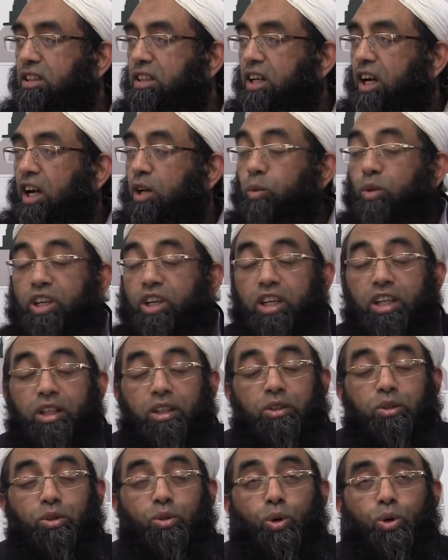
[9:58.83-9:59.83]
And we,
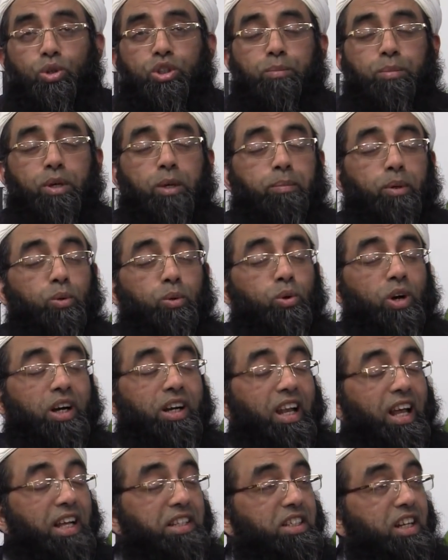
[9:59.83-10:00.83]
those people who are
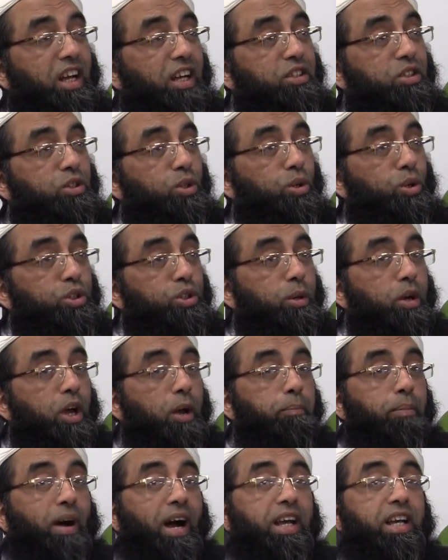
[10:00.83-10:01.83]
classed as those
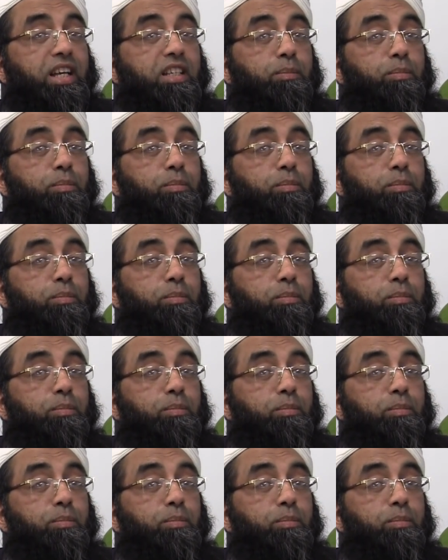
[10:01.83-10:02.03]
pious